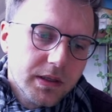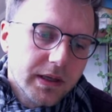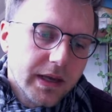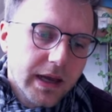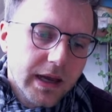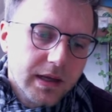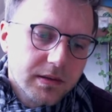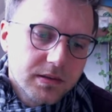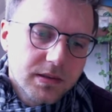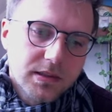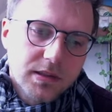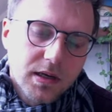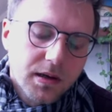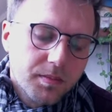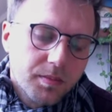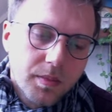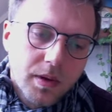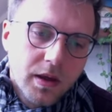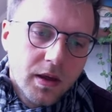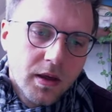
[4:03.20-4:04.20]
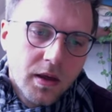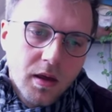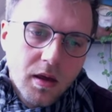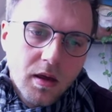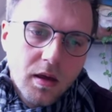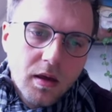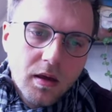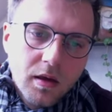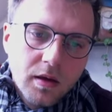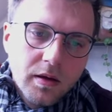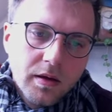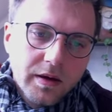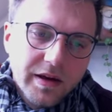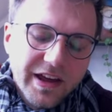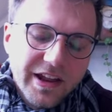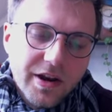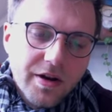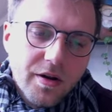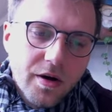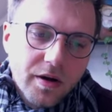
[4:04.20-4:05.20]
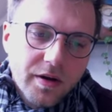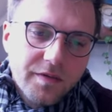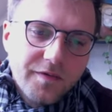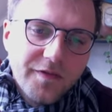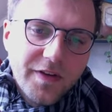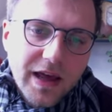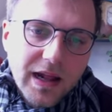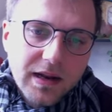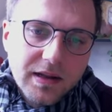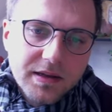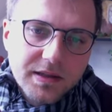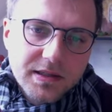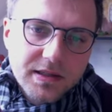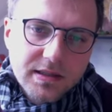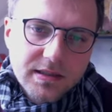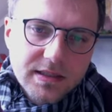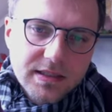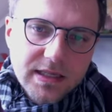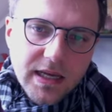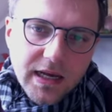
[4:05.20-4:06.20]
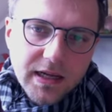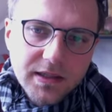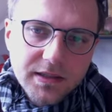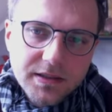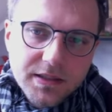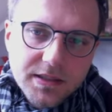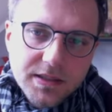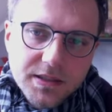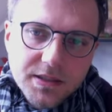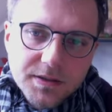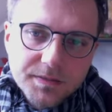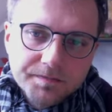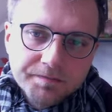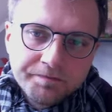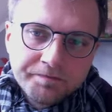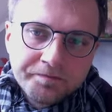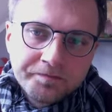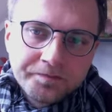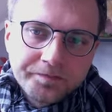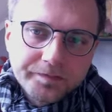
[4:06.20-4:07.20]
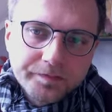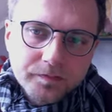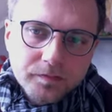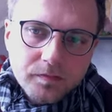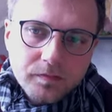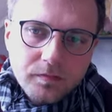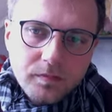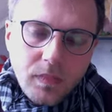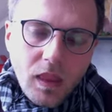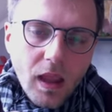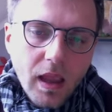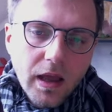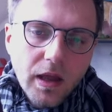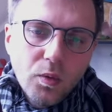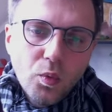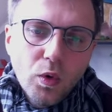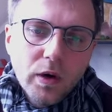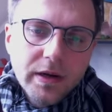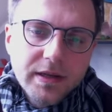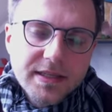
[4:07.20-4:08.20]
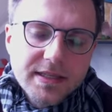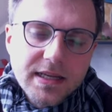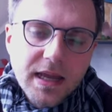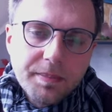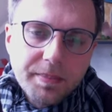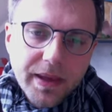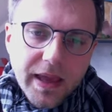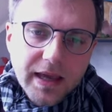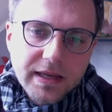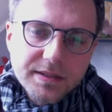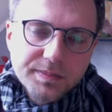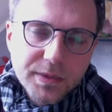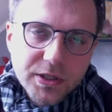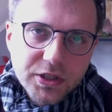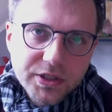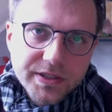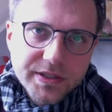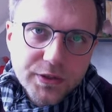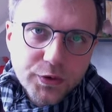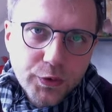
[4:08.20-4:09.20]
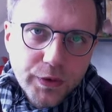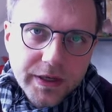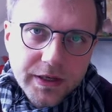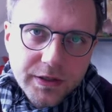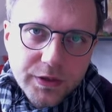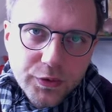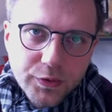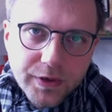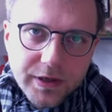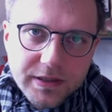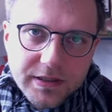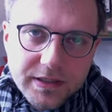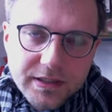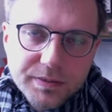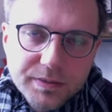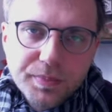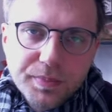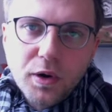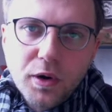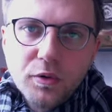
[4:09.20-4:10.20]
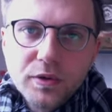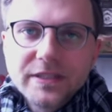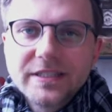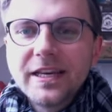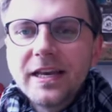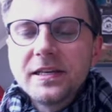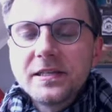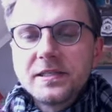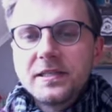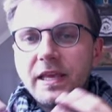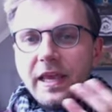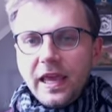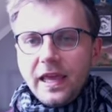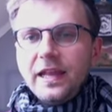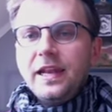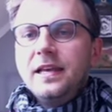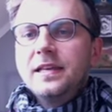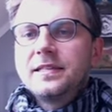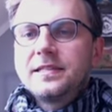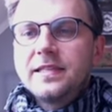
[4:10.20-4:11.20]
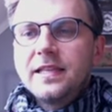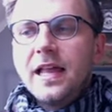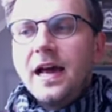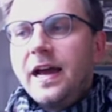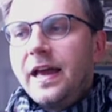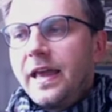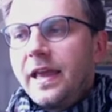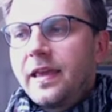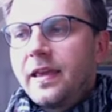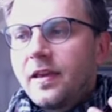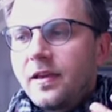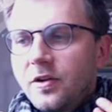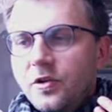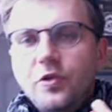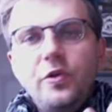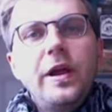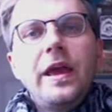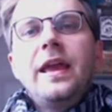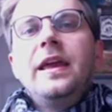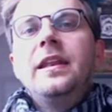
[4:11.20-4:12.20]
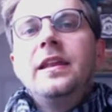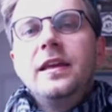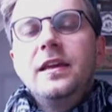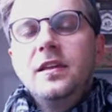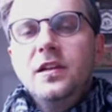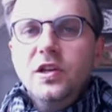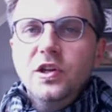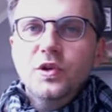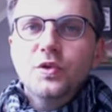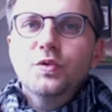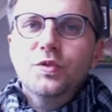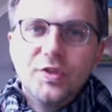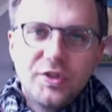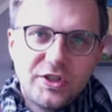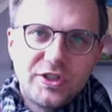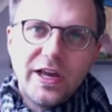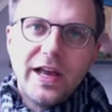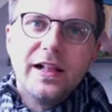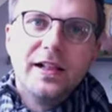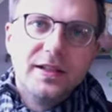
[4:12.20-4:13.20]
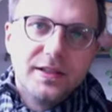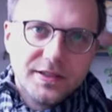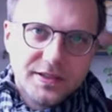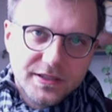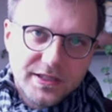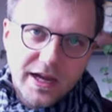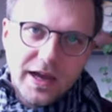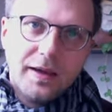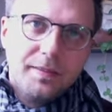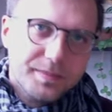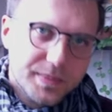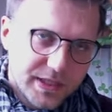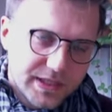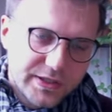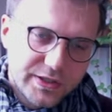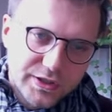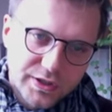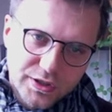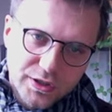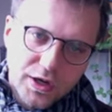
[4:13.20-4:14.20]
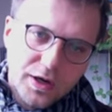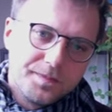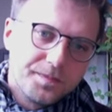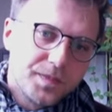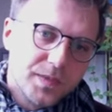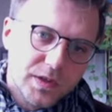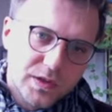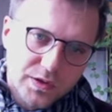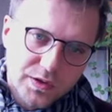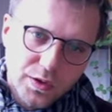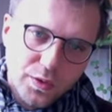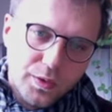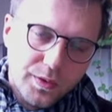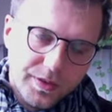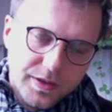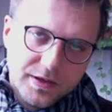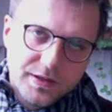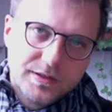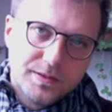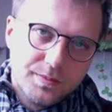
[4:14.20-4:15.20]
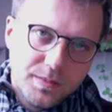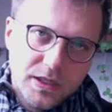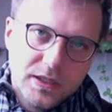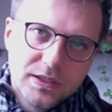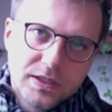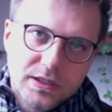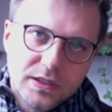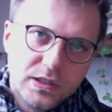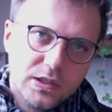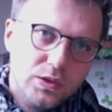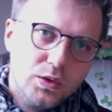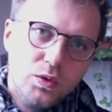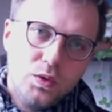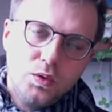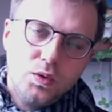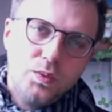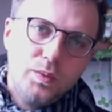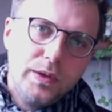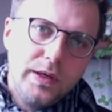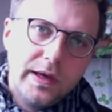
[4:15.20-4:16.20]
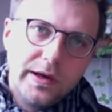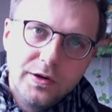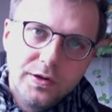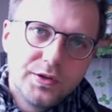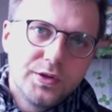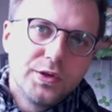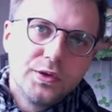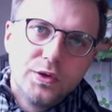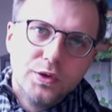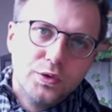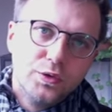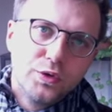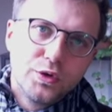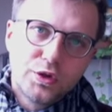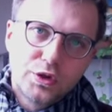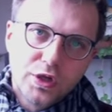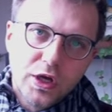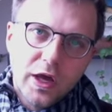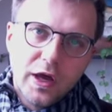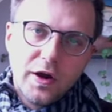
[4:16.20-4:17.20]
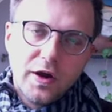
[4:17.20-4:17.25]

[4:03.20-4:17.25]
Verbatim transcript: get some non-valid cells and what Snappy Hexmesh is doing during this process, it is like creating new cell types. So this means you we introduce